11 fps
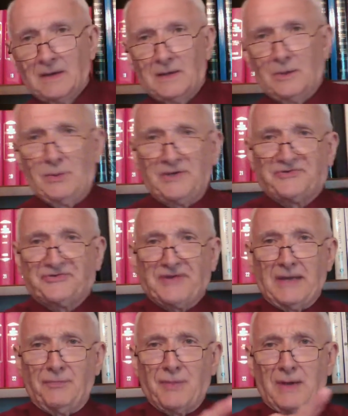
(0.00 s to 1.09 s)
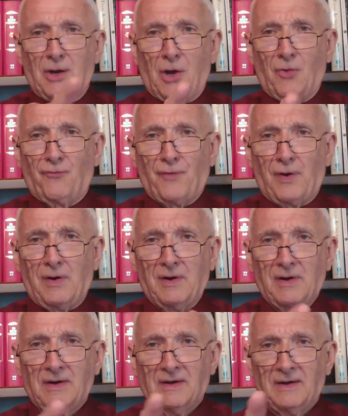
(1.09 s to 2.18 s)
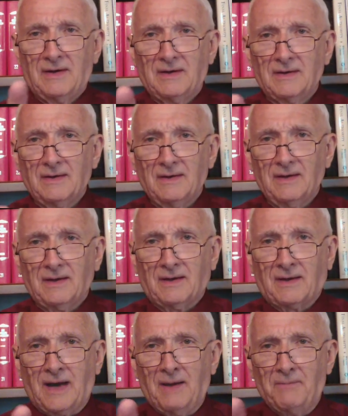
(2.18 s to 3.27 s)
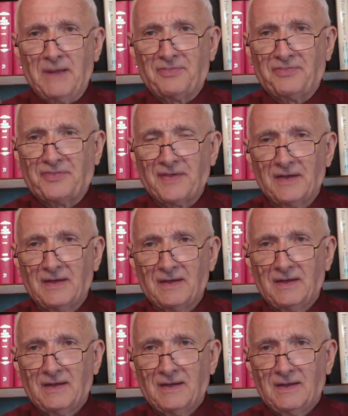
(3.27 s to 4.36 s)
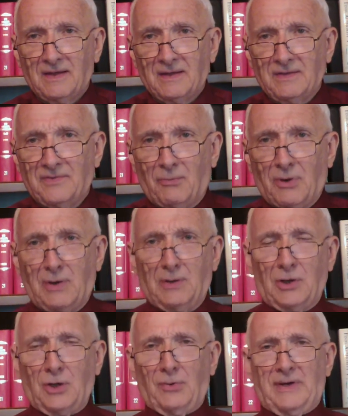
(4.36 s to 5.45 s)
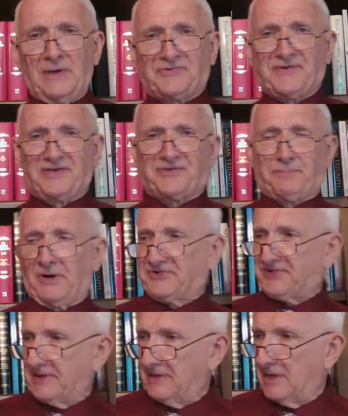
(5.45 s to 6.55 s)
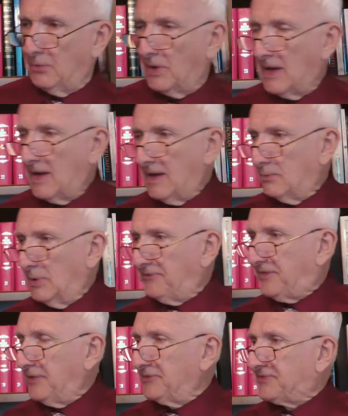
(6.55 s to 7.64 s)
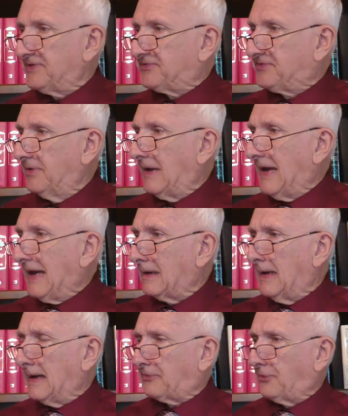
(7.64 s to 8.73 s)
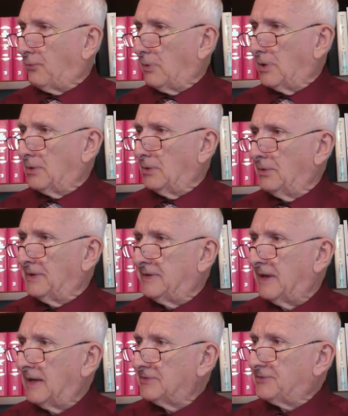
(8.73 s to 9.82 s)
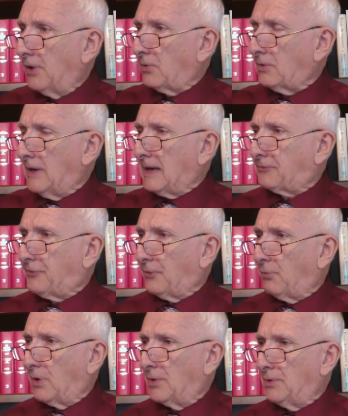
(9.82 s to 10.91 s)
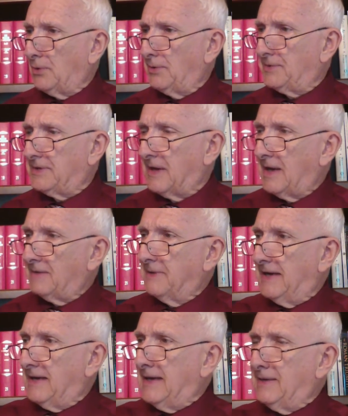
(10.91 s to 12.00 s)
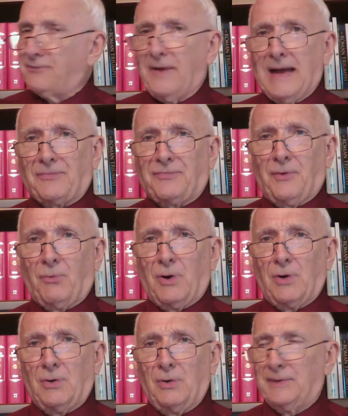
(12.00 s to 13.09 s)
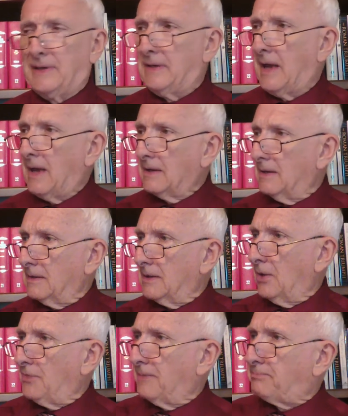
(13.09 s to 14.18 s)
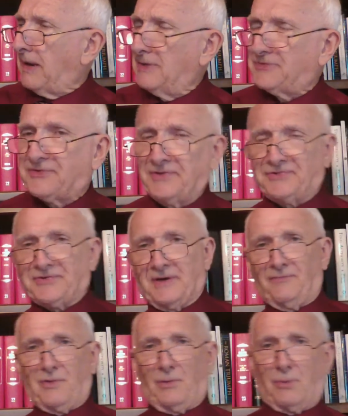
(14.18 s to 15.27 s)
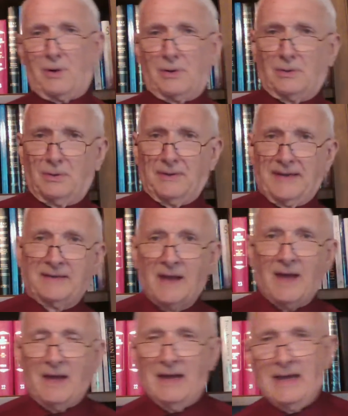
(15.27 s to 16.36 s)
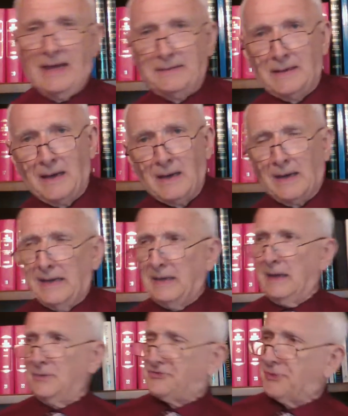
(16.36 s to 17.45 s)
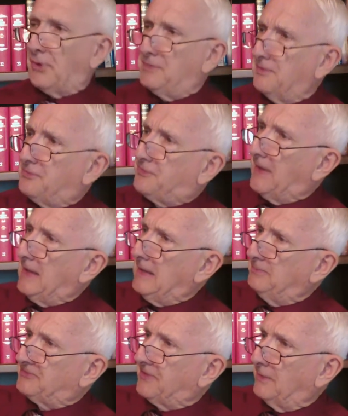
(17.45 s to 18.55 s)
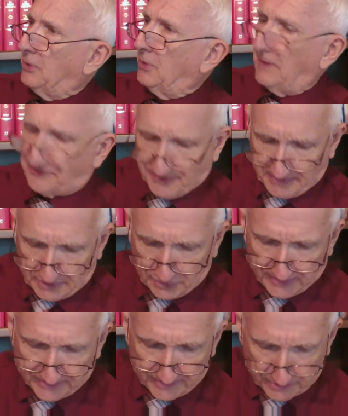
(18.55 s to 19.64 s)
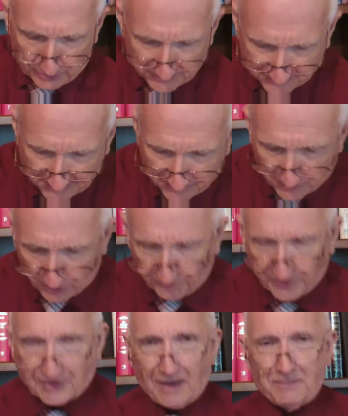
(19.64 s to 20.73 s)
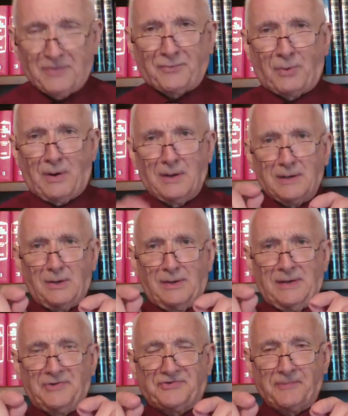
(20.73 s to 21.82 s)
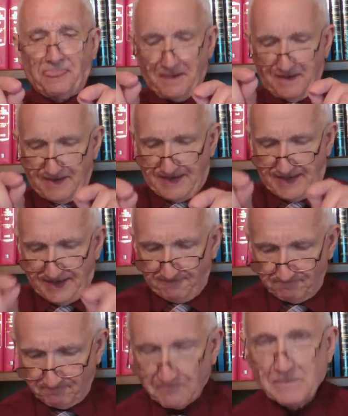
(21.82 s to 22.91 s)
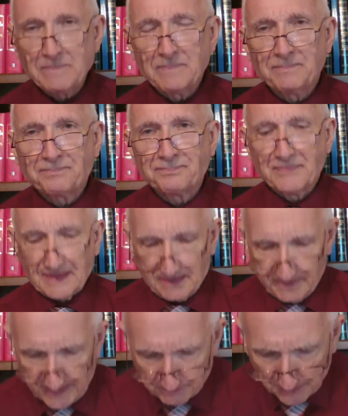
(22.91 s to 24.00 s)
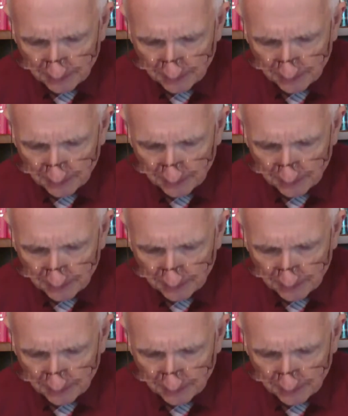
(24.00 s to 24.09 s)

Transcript: Who is she that overcometh the world? Who is this person who refuses to act like the world and talk like the world and behave like the world and uh, go the places of the world and and uh, enjoy the themes of who is it who is who is he that overcometh the world here it is he that